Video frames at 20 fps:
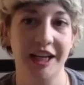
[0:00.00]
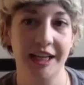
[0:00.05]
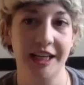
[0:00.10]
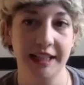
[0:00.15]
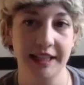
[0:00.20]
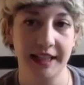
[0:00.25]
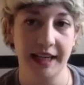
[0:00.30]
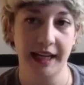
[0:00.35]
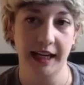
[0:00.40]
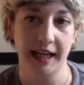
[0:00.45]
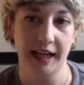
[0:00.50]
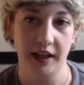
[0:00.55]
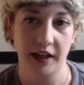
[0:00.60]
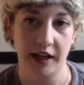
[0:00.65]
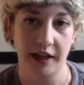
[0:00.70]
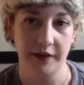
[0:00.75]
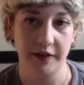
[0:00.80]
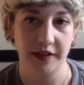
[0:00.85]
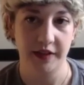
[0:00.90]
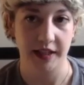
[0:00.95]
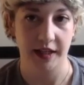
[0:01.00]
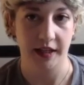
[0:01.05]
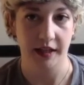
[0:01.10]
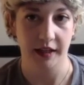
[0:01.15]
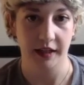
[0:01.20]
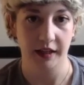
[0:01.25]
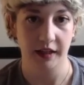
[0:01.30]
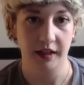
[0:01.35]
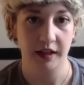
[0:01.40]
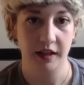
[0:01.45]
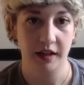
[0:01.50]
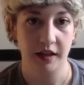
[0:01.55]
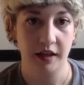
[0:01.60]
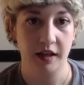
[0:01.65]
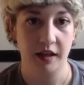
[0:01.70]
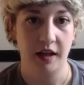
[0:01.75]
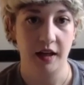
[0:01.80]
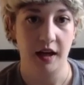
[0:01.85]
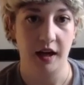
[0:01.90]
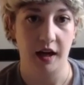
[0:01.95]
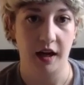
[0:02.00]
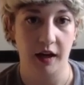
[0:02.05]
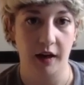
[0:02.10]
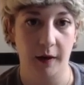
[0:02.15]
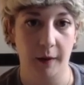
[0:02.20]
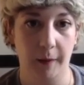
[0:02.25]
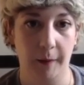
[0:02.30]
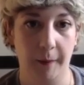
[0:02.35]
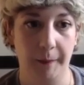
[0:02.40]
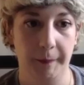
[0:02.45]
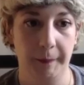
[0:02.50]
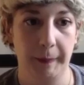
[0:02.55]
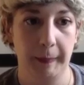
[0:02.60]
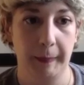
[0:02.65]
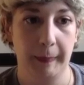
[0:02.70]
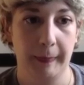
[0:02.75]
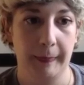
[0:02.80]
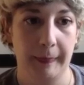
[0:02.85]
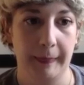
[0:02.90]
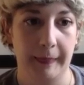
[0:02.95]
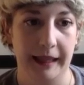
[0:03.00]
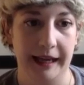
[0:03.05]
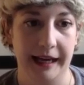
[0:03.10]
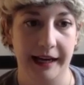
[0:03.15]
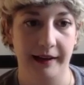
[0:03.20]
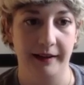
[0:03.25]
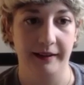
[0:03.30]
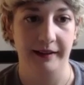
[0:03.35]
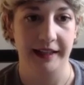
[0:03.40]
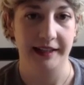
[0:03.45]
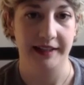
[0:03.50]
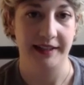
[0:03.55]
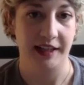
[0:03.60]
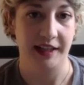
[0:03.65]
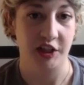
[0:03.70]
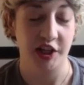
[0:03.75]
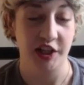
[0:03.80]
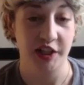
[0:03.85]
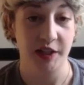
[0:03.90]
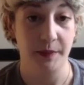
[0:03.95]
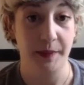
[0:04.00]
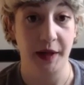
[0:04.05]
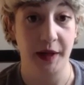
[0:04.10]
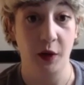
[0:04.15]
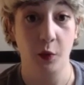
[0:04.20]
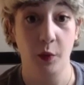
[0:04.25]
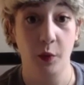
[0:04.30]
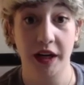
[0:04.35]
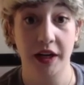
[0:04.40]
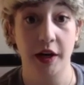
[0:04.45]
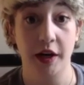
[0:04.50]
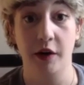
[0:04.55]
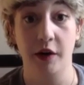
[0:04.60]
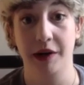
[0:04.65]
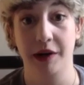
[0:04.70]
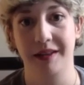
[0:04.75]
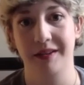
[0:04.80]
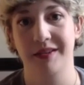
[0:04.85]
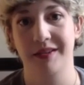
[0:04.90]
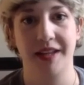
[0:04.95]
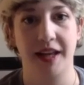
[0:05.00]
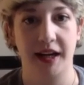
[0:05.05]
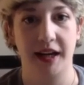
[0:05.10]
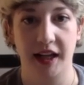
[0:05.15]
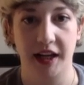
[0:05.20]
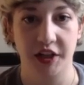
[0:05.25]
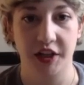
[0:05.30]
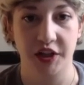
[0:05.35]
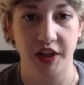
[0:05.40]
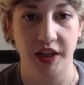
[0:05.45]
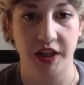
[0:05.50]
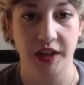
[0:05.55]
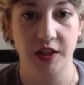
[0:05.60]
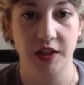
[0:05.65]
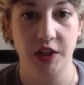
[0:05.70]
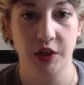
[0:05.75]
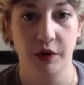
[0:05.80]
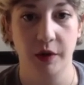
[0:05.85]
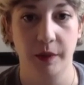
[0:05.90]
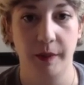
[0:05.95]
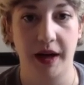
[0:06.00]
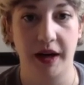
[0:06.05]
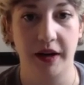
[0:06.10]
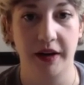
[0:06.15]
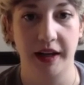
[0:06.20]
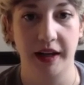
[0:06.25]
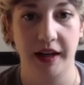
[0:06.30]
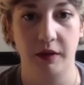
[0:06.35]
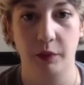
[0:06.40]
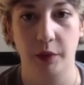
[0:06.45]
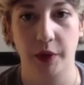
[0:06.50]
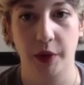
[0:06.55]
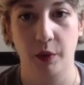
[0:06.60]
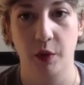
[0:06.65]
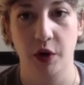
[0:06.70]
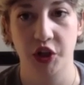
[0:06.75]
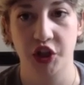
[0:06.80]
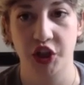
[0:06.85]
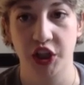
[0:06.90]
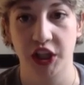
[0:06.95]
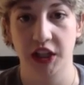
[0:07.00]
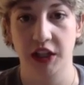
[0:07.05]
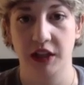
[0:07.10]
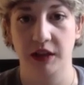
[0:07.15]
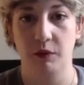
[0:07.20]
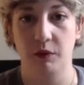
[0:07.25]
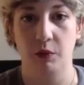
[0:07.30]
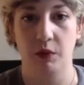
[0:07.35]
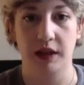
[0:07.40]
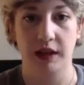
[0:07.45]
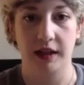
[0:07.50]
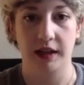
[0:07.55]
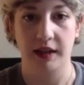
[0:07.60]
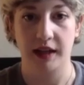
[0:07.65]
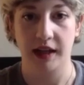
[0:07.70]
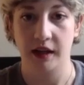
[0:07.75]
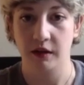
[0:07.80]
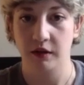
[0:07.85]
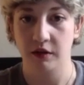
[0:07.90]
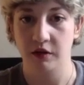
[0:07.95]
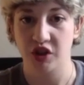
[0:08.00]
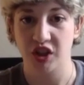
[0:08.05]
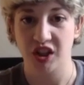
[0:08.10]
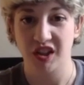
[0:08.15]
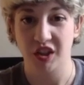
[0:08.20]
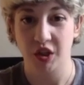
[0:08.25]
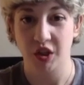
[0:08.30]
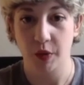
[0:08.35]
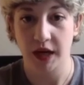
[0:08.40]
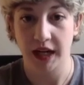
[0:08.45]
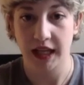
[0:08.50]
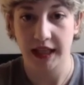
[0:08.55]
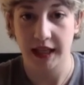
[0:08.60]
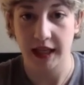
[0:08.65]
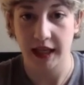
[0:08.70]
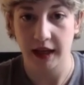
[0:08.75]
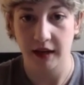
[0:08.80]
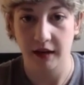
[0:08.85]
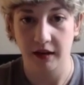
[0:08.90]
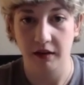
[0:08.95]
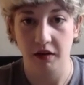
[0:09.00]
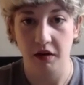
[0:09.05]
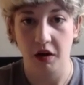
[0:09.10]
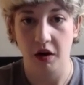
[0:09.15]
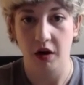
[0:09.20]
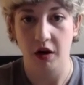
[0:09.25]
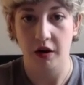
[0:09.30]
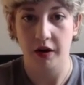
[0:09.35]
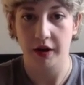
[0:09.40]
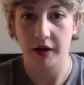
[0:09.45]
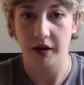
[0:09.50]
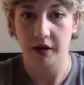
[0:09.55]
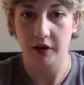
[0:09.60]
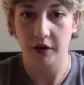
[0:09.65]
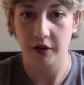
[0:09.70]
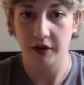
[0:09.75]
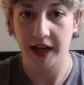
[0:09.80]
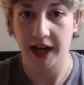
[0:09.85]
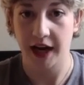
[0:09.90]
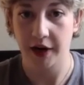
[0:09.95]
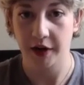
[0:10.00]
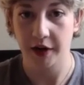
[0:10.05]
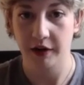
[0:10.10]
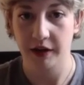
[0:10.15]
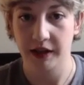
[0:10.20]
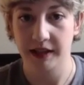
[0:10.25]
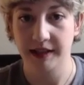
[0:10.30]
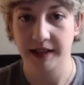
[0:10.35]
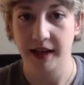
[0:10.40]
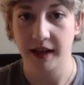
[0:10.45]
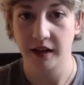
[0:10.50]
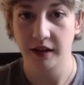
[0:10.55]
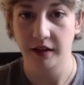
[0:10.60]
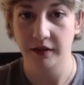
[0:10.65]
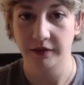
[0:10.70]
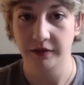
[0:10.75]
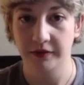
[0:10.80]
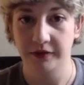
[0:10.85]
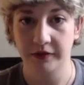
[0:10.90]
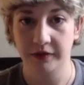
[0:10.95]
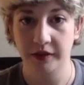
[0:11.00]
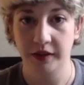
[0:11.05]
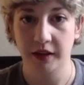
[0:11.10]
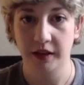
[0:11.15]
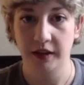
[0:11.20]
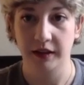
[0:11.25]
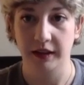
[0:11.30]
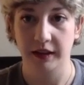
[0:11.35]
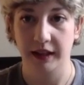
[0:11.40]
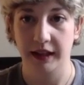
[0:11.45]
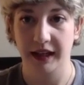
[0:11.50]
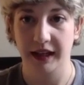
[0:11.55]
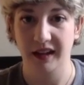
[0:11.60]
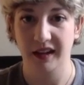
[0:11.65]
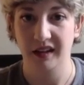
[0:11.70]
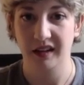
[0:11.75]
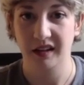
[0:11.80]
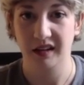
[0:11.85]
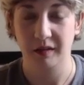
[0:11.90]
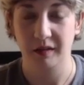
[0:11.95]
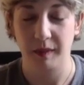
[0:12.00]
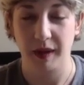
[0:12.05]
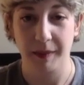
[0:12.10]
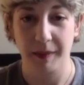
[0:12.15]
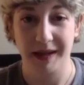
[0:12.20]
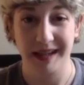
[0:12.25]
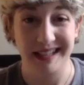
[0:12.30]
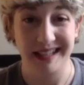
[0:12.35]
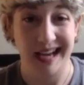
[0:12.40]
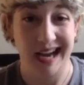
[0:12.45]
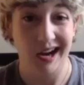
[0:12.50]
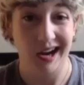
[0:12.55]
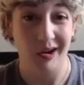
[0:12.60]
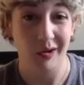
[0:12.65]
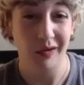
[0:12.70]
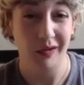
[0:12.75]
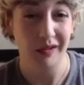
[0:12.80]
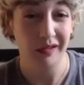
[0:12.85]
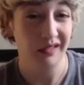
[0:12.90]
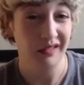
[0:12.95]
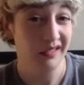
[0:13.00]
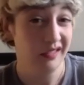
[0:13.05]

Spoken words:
is getting a lot of sun, um, like let's say she has a big window and there's not a lot she can do about it, like what she can she do anything on her counter itself? Like maybe a towel?